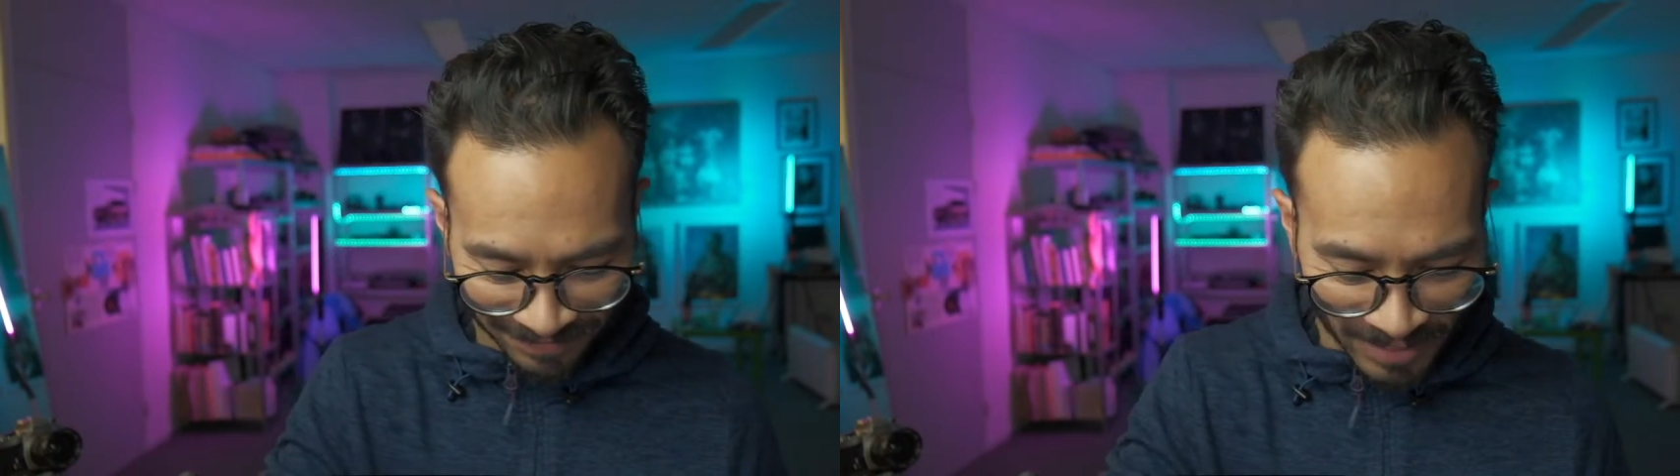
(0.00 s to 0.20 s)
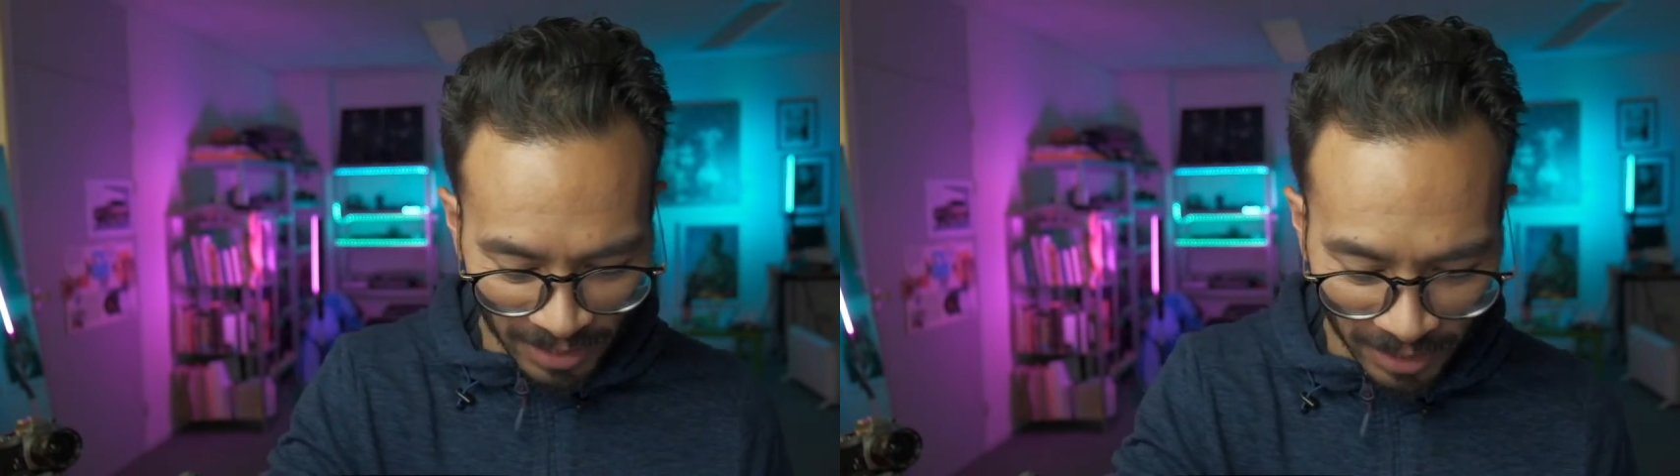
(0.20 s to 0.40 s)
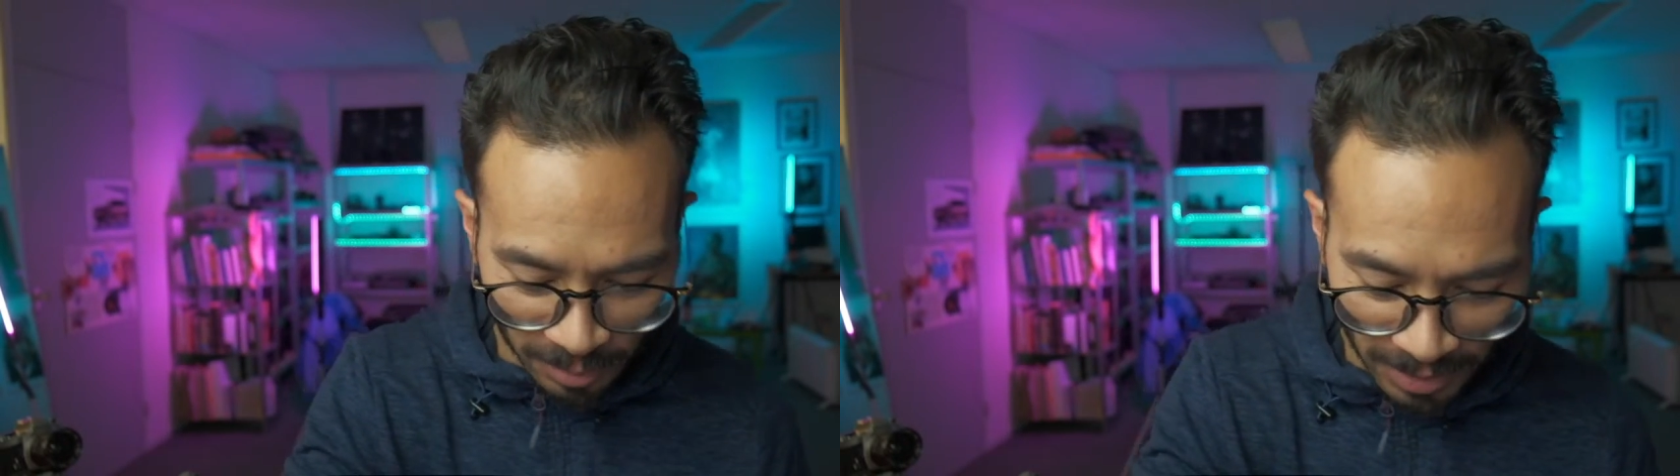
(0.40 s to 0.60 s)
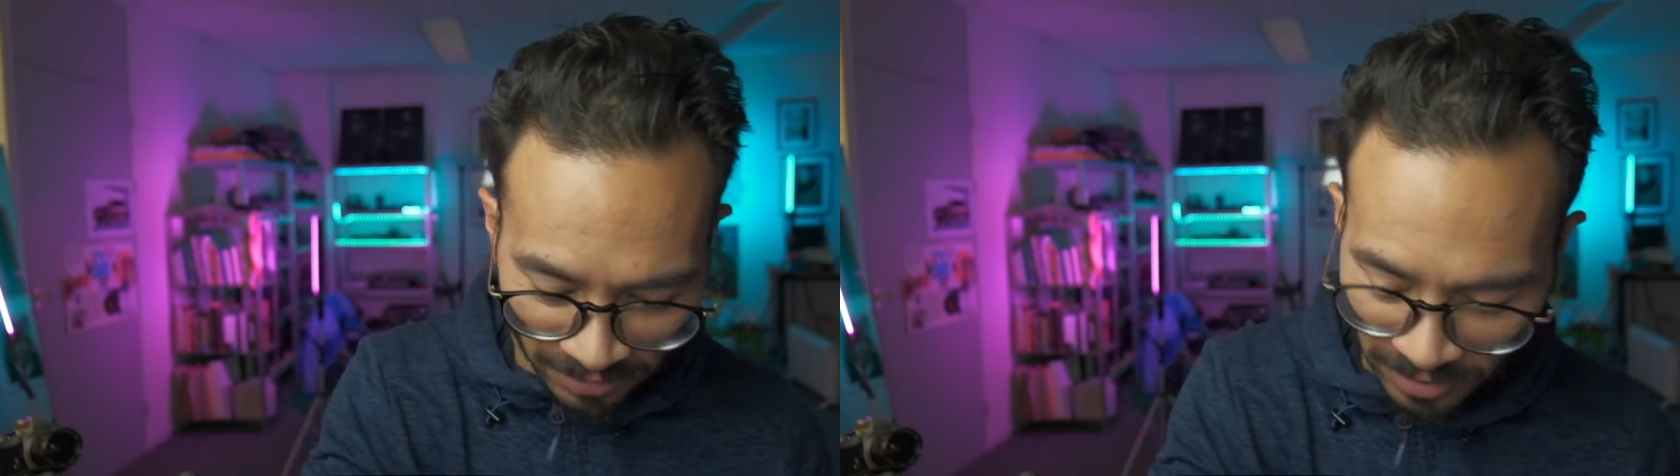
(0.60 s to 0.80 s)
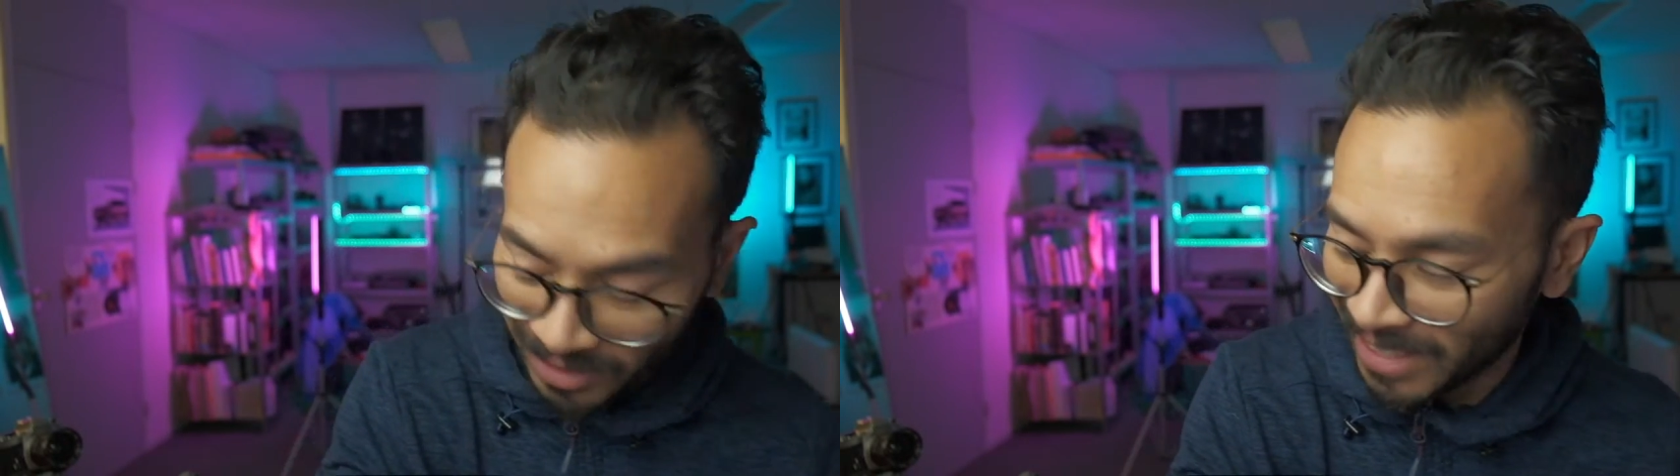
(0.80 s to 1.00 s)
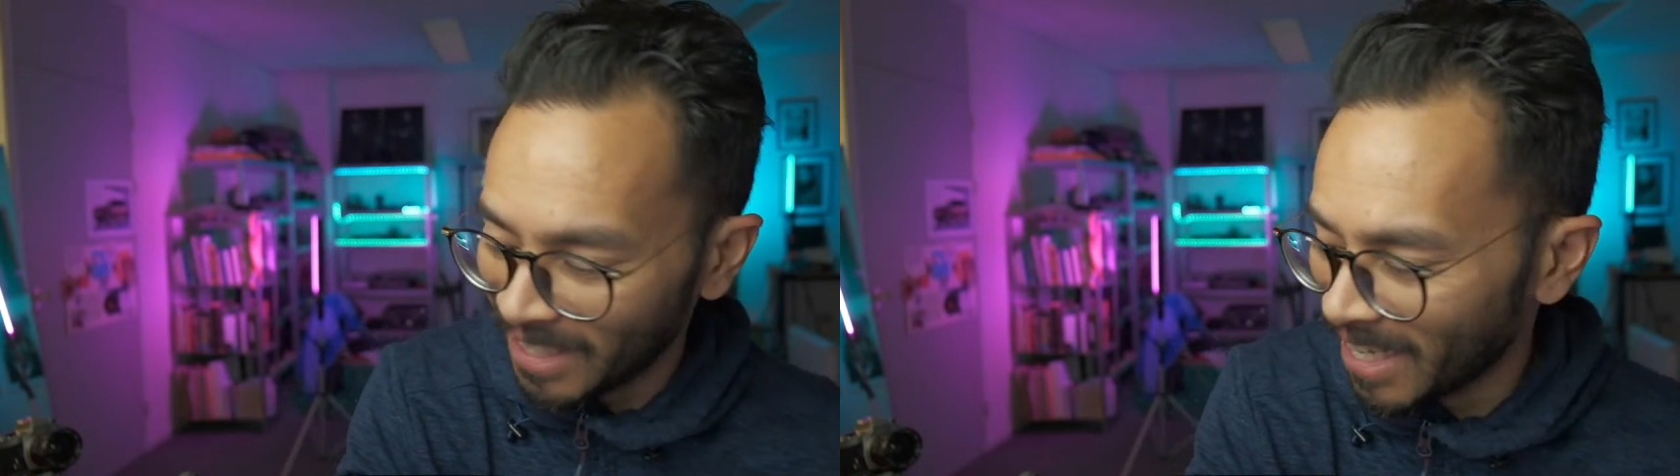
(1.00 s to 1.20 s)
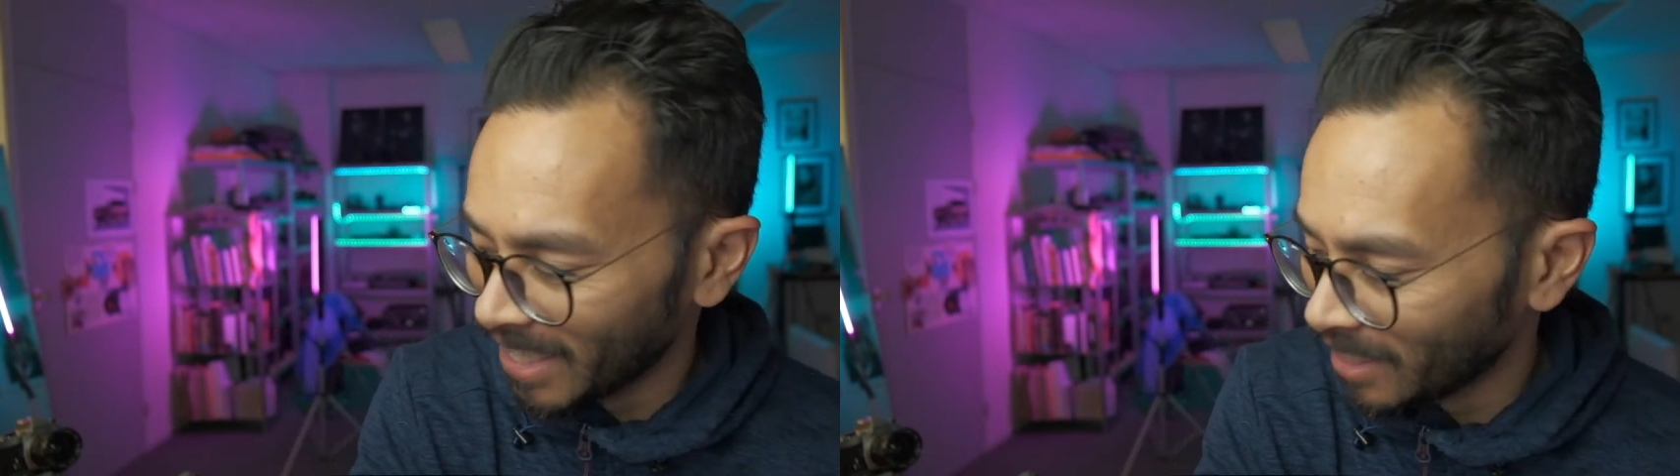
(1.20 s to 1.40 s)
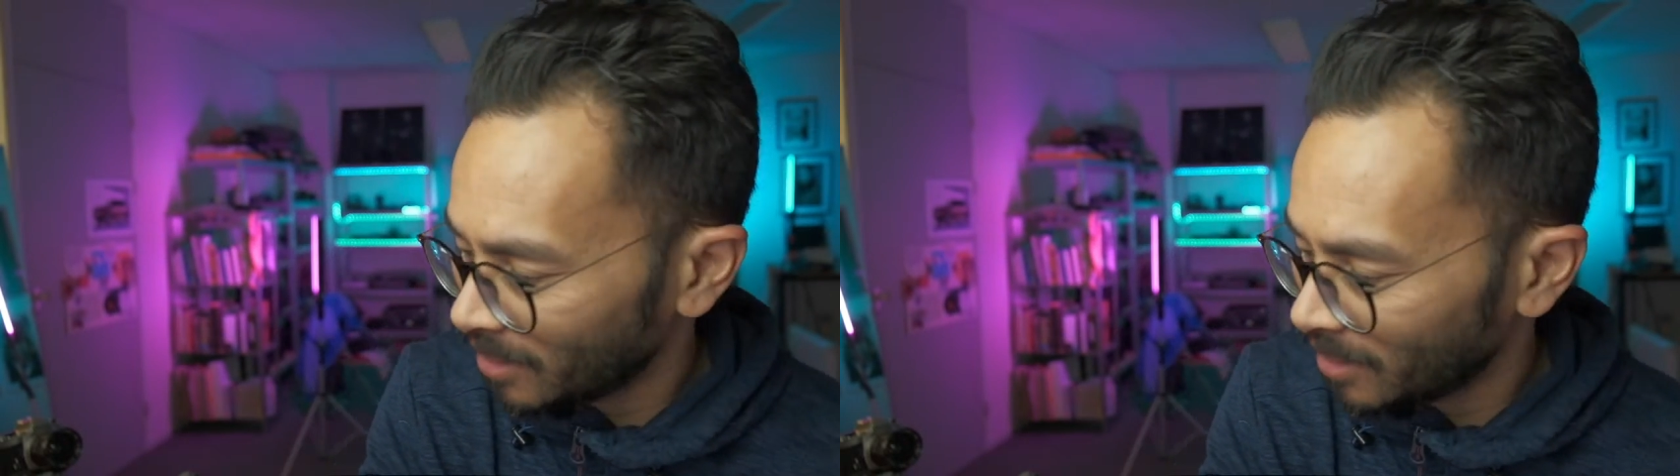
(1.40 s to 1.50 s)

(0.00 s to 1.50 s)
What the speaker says: of a delay.